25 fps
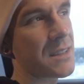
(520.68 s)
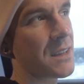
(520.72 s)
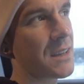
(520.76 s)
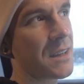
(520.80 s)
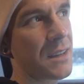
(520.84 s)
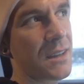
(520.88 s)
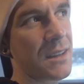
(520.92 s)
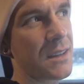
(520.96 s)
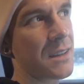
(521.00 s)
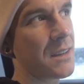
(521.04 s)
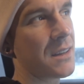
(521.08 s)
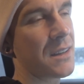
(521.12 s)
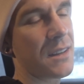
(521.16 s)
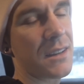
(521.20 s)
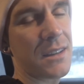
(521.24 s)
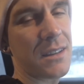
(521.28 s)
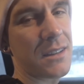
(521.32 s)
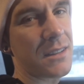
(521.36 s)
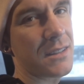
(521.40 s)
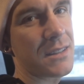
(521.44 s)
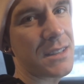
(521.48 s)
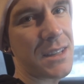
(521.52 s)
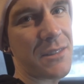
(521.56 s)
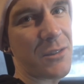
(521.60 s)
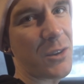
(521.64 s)

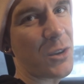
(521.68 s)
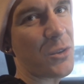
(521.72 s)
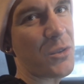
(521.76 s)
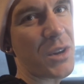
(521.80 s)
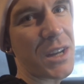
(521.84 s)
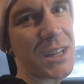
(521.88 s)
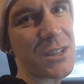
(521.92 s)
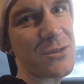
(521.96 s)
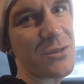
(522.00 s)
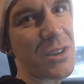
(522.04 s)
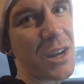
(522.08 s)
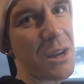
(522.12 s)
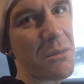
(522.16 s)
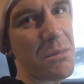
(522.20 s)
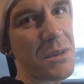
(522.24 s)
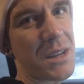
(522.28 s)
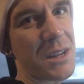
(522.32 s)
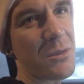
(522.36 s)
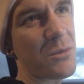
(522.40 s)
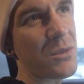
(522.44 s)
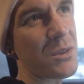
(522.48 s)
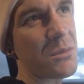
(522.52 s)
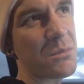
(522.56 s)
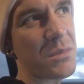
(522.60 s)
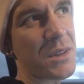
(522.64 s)
you'd have a great trip and
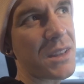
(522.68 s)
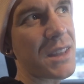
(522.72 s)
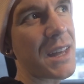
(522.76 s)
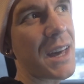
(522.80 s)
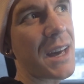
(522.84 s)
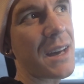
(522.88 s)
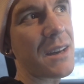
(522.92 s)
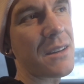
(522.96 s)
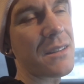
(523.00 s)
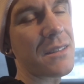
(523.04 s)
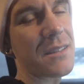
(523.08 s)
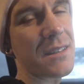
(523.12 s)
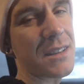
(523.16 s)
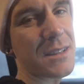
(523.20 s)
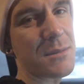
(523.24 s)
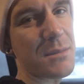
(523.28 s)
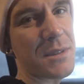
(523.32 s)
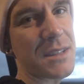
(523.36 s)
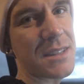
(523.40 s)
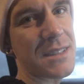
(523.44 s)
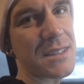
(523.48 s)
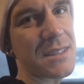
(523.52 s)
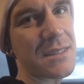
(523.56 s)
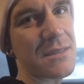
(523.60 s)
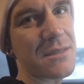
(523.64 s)
it wouldn't be that
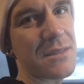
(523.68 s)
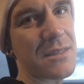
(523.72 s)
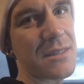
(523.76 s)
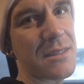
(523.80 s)
expensive.